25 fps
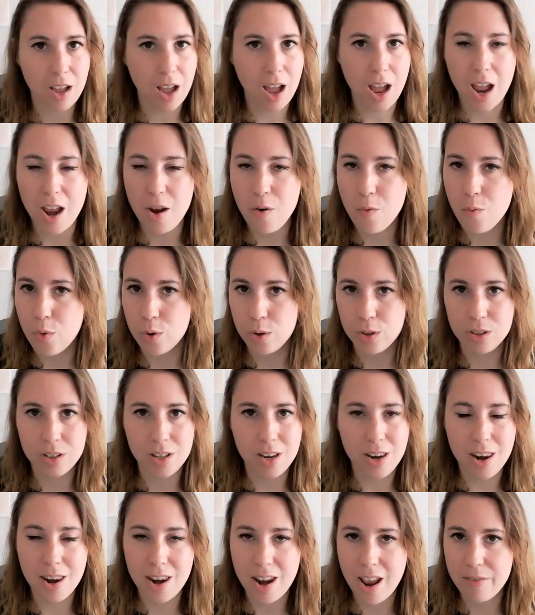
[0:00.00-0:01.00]
I would
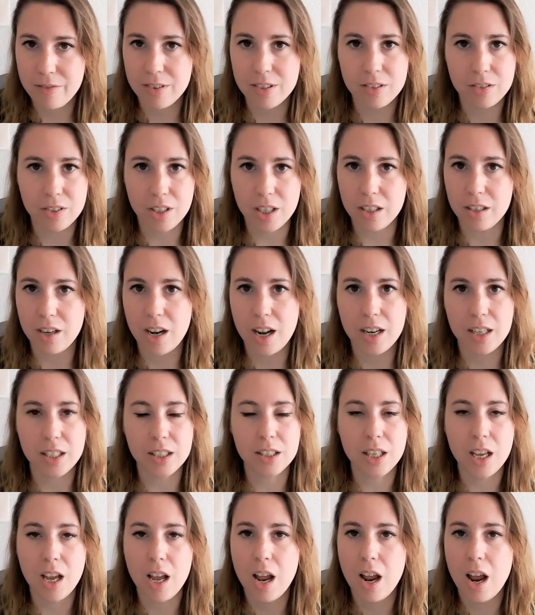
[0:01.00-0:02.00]
never regret
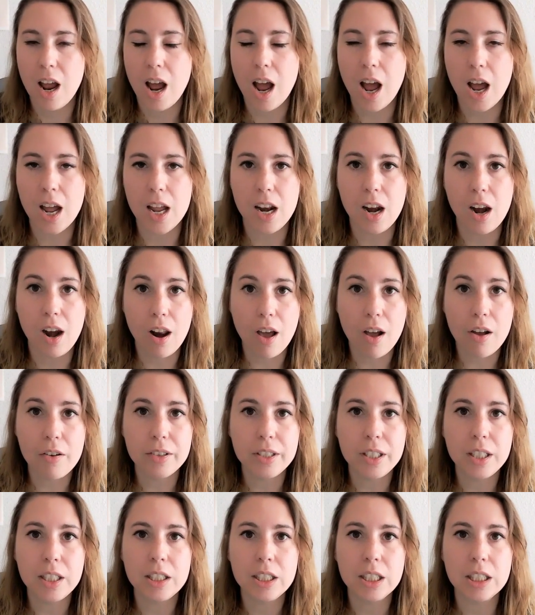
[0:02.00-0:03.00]
it. I love
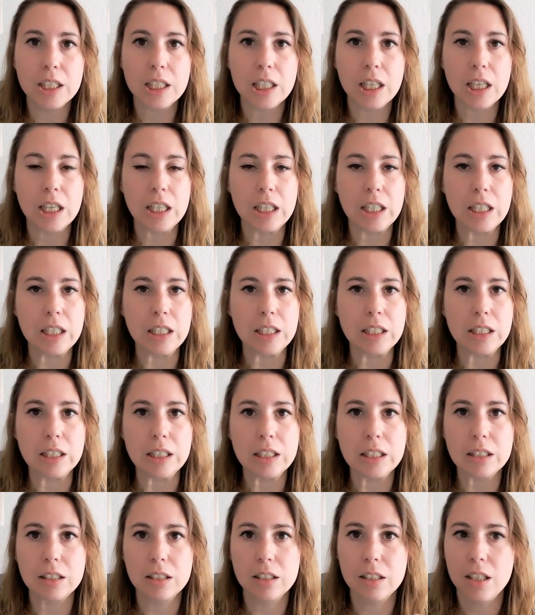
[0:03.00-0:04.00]
it
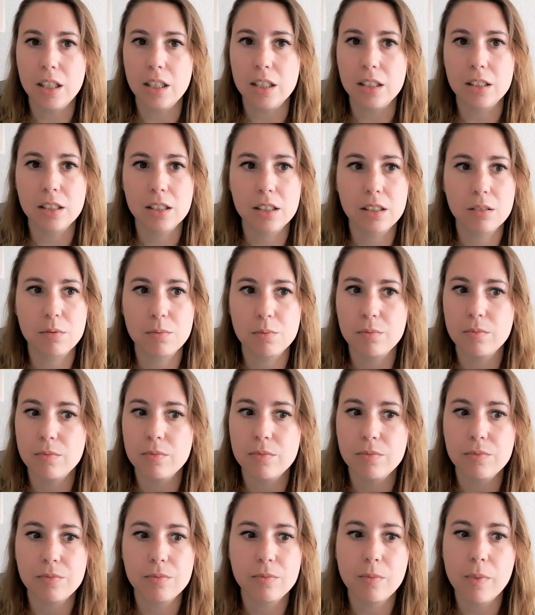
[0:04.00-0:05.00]
and it's
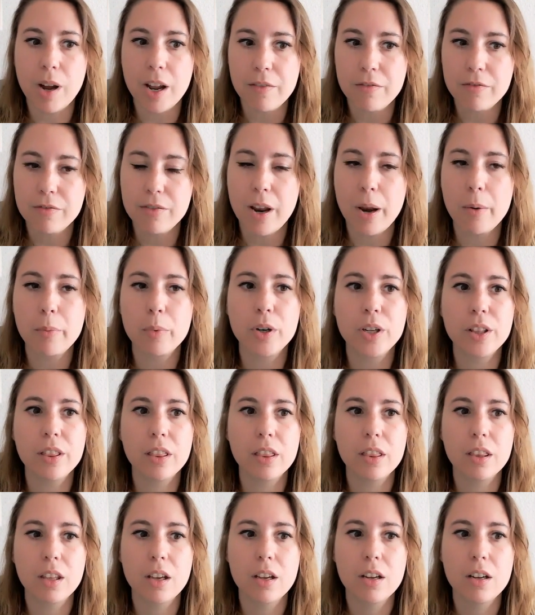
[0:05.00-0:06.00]
my
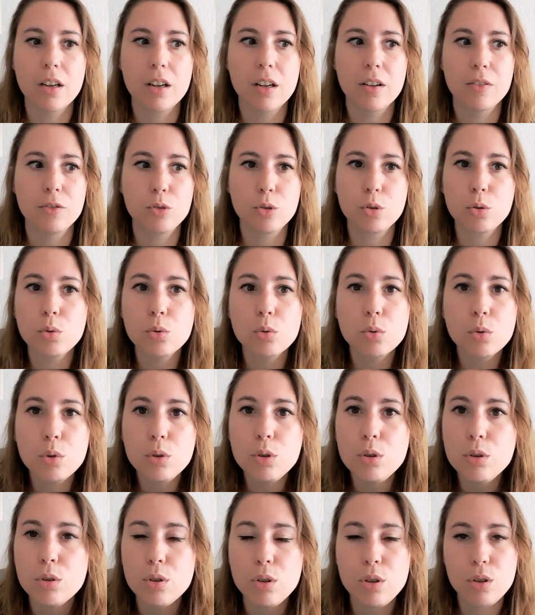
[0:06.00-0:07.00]
favorite
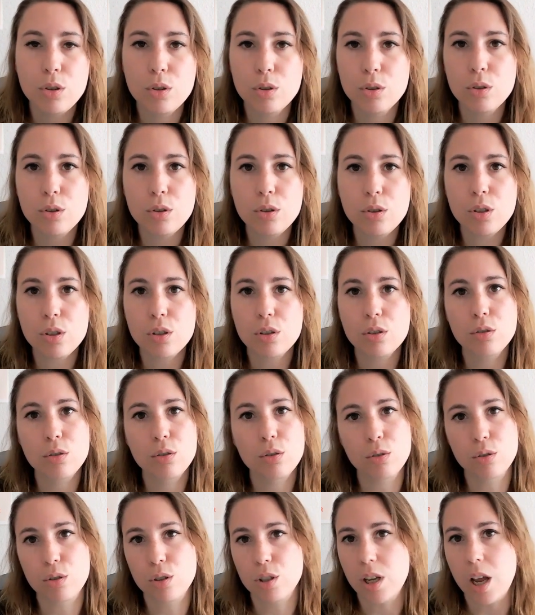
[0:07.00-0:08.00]
tool to use
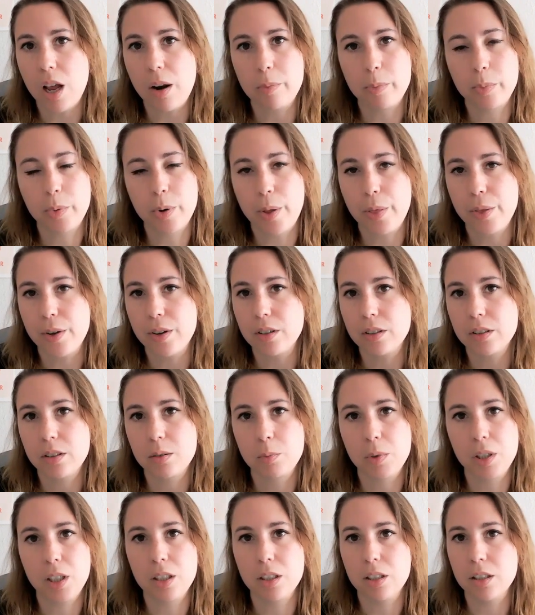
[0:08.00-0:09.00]
to sell products
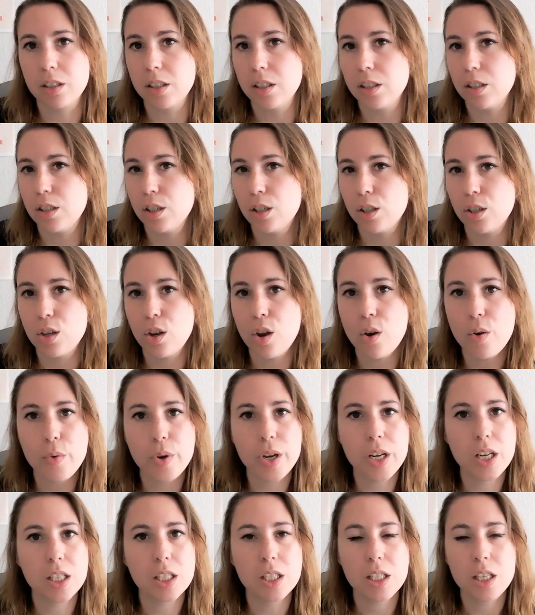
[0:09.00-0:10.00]
because it's so
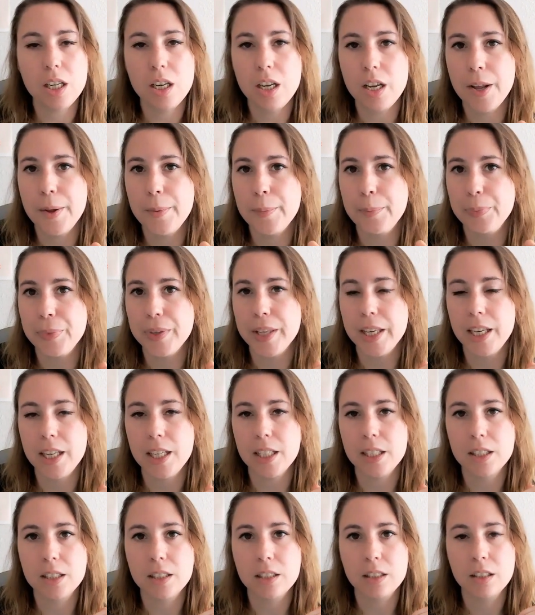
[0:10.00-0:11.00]
easy.
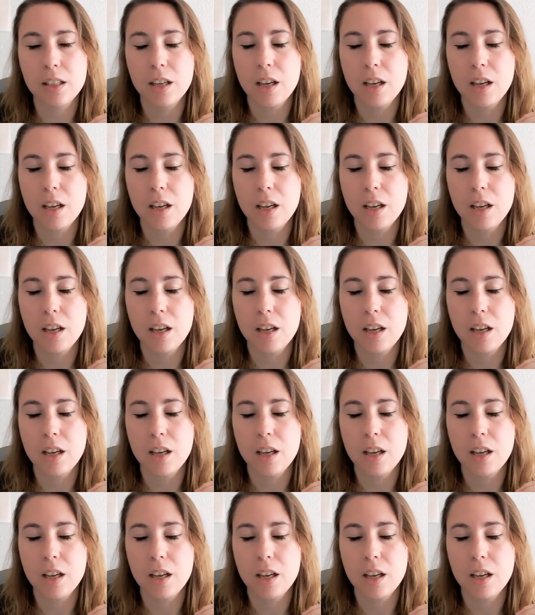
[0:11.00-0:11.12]
It